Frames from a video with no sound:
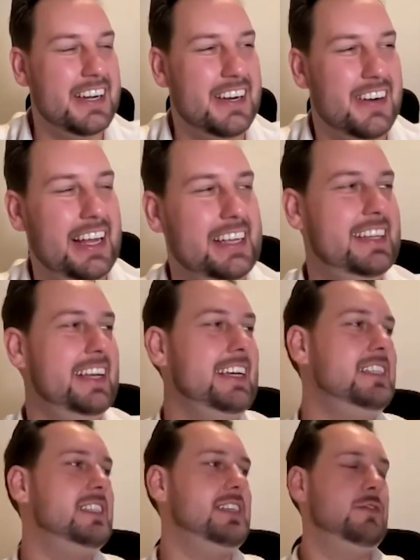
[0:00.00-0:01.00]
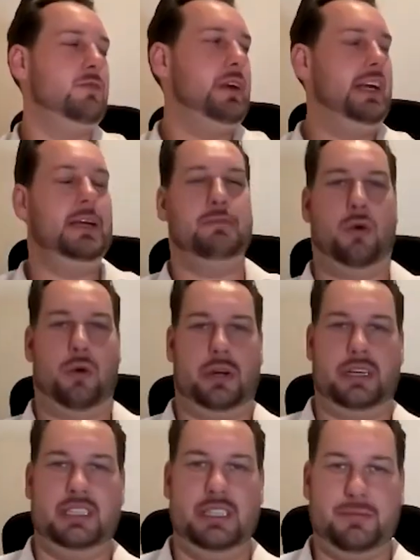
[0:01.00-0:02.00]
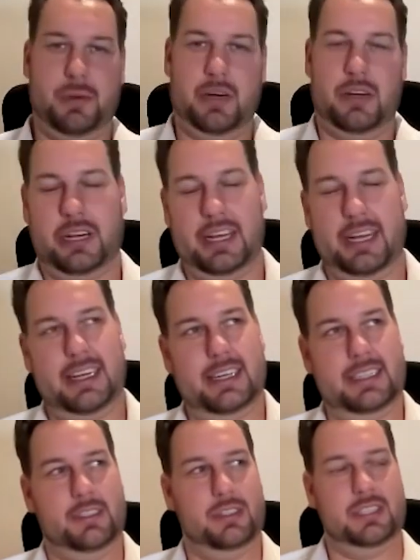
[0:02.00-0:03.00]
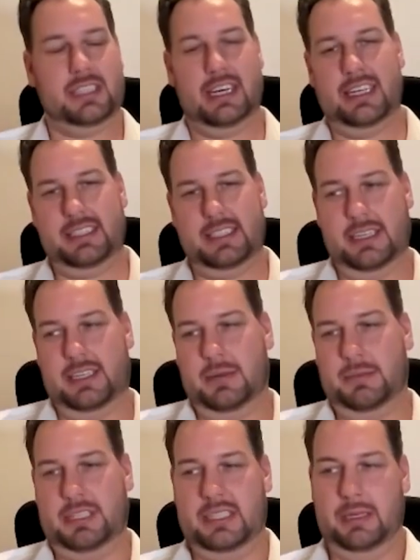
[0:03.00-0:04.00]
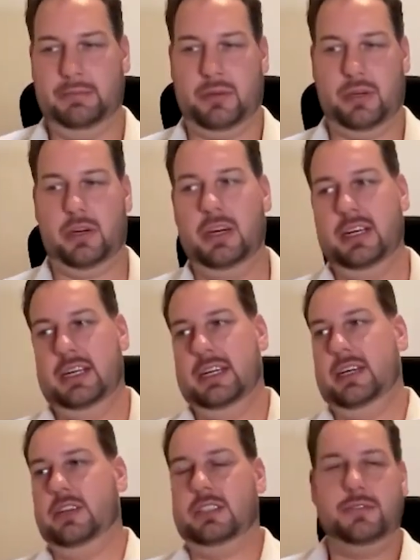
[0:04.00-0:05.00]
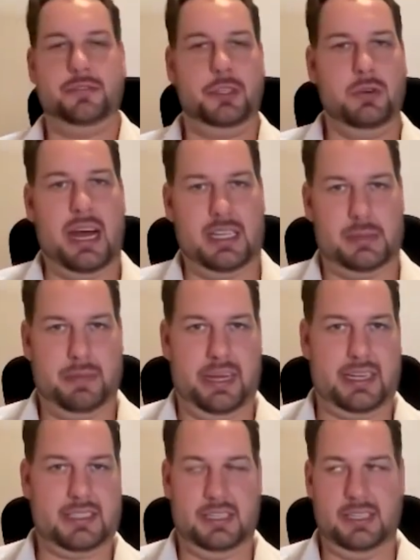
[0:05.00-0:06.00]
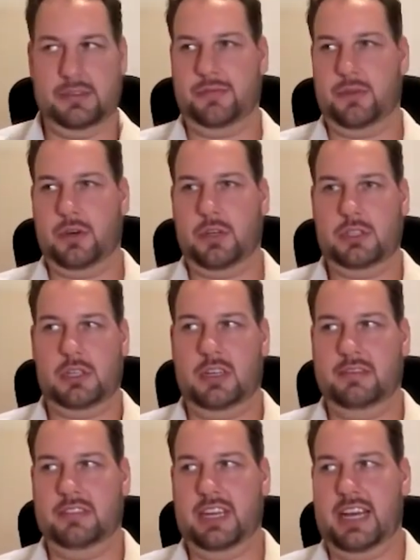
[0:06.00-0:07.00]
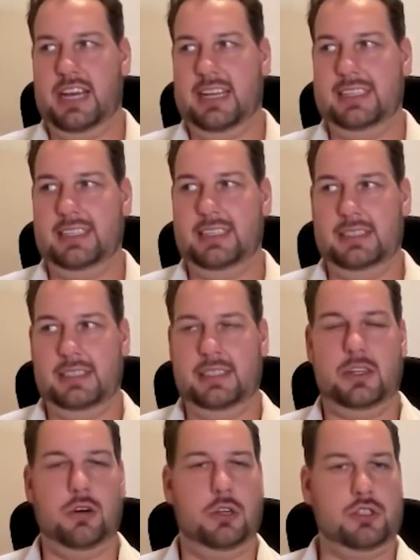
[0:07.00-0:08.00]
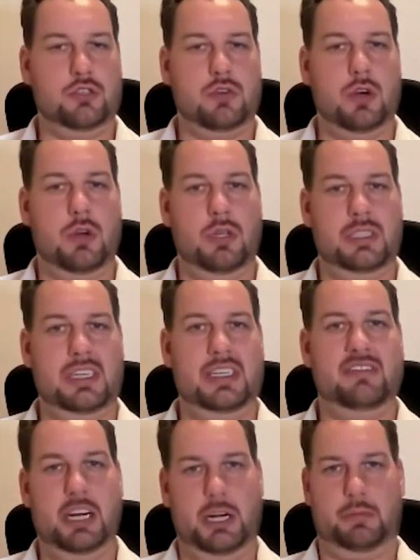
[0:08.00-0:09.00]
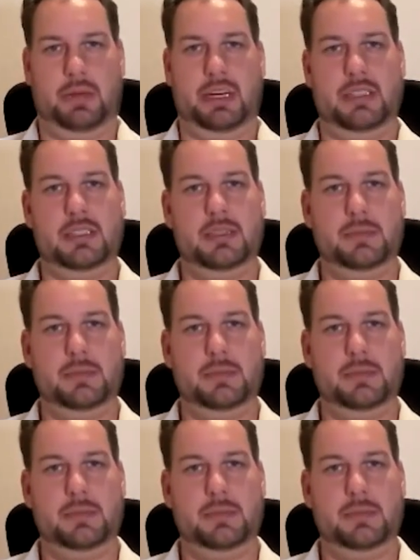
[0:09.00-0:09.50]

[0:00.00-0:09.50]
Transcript: Well, I think it's really important if we're looking into studies a little bit deeper. There's a few aspects. And the first of that is the controlled environment.